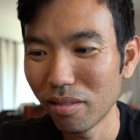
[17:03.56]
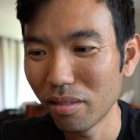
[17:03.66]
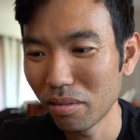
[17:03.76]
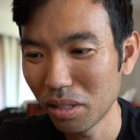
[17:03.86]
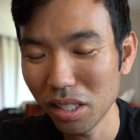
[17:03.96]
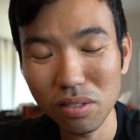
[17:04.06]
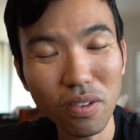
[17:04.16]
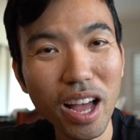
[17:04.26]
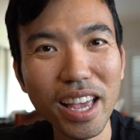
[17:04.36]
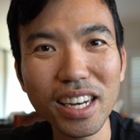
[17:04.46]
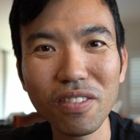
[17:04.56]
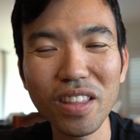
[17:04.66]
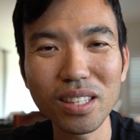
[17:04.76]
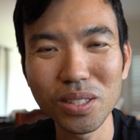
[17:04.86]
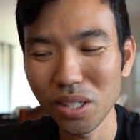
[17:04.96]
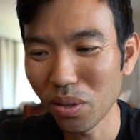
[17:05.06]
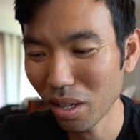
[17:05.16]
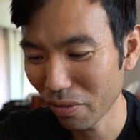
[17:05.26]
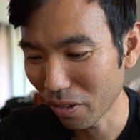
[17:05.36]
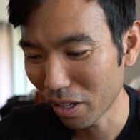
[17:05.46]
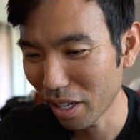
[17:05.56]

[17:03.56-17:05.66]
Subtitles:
which is fine if that's what you're going for.